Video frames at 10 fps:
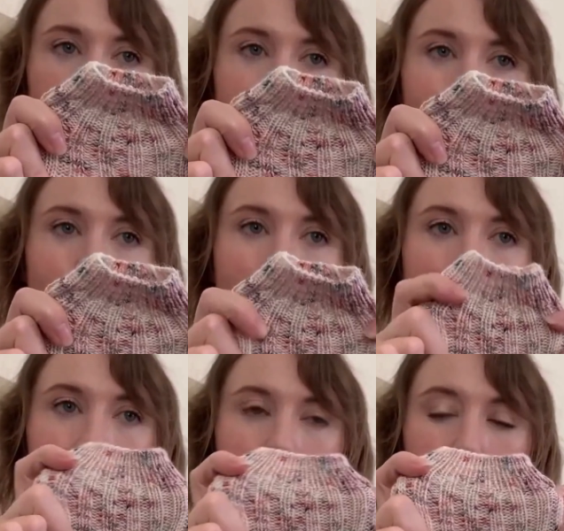out
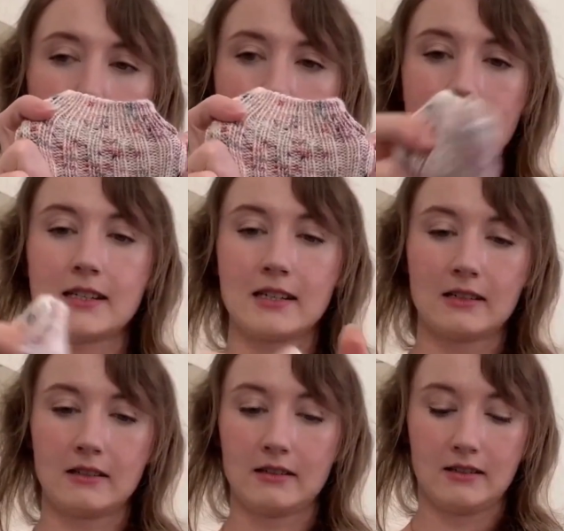quite a bit.
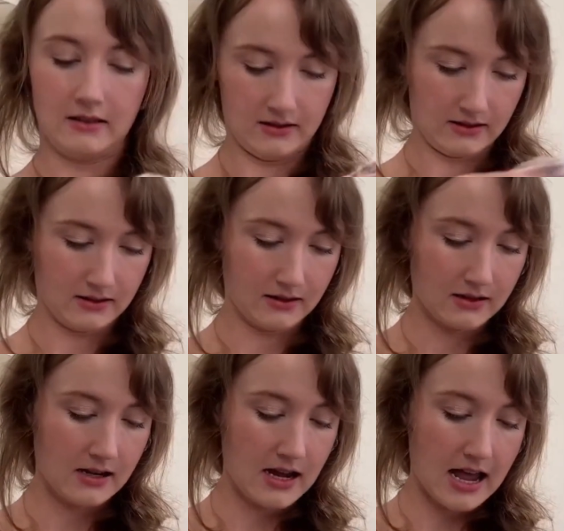
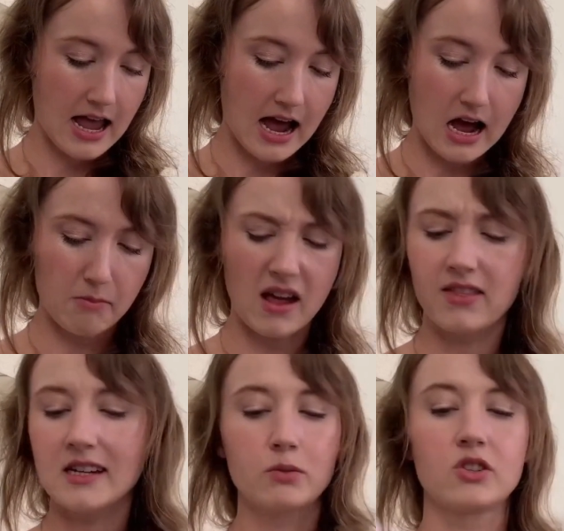
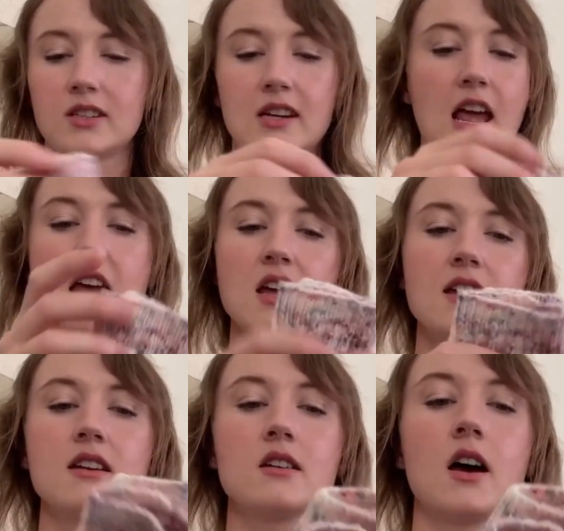And these were just
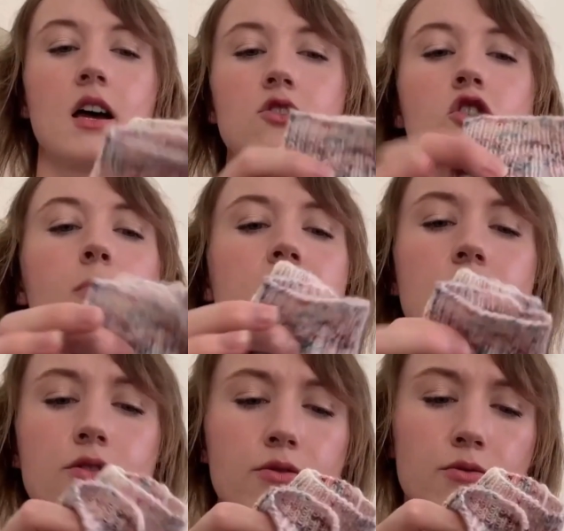a
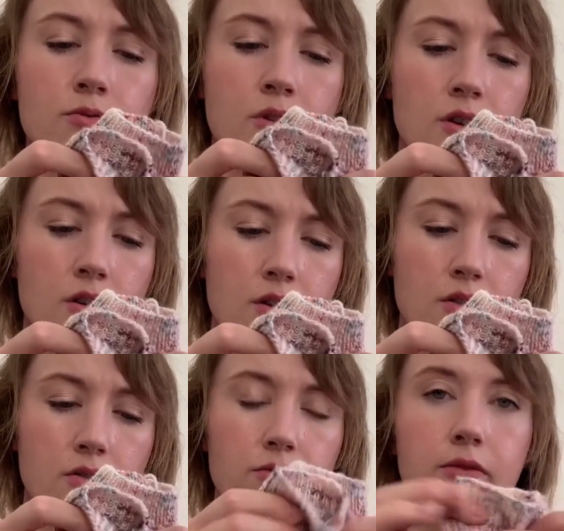2x2
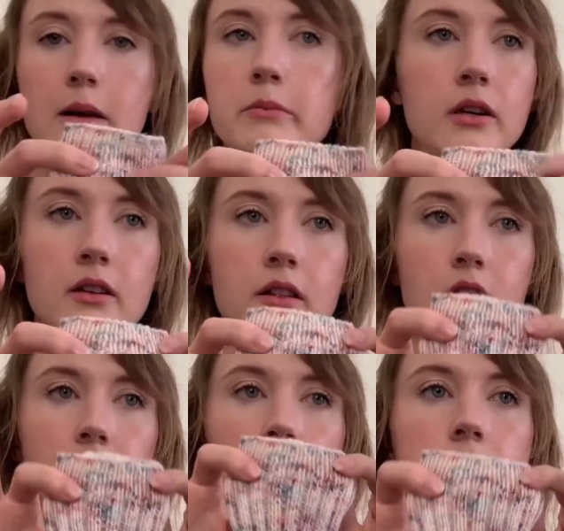rib,
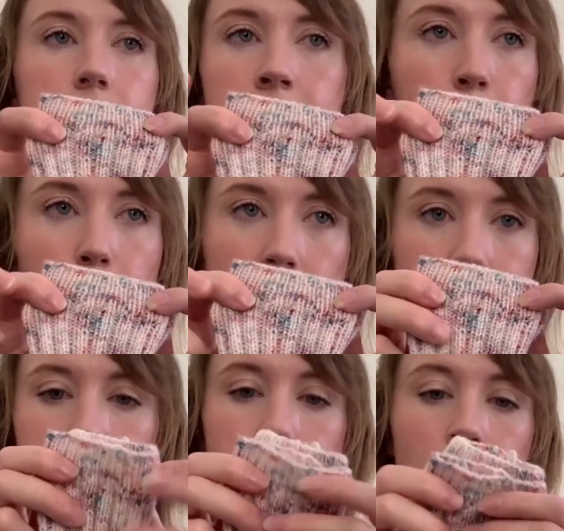simple
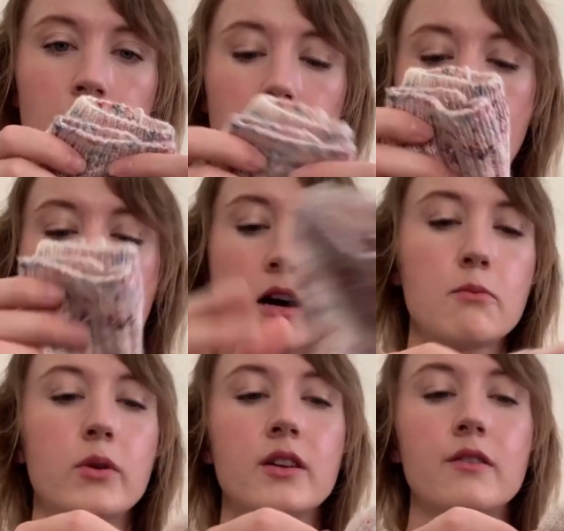basic sock
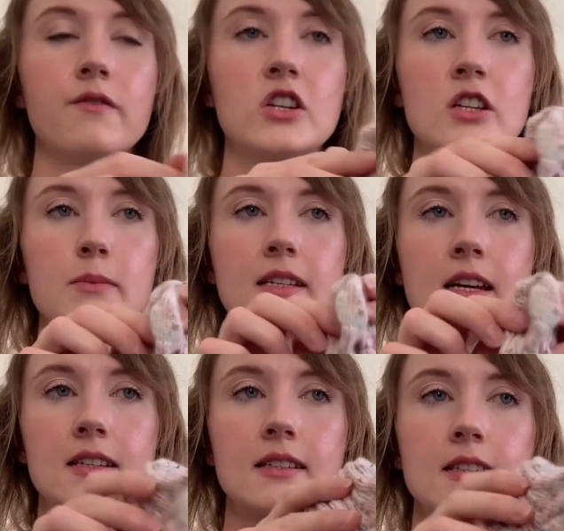with a fish lips
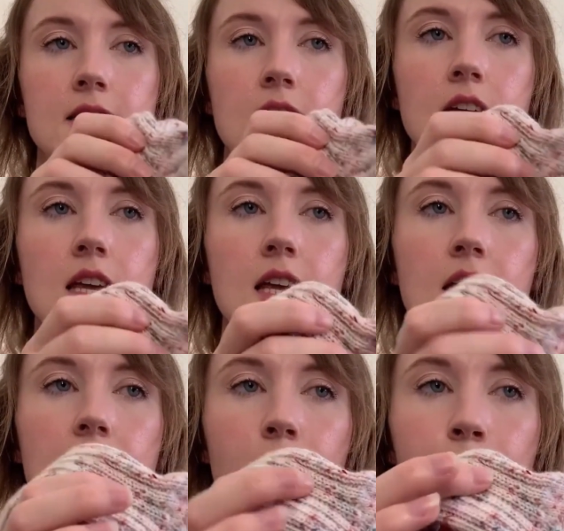kiss
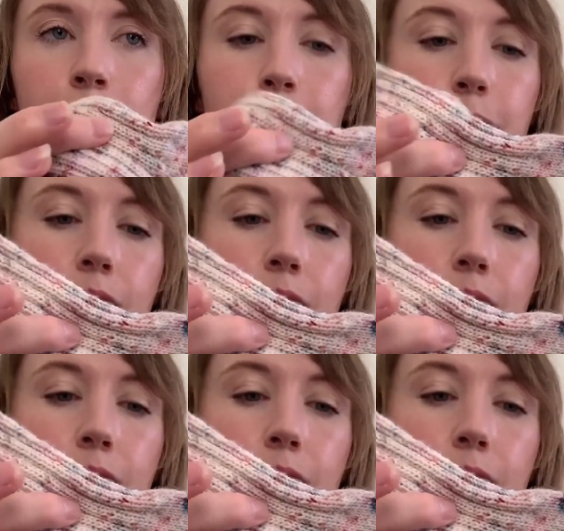heel,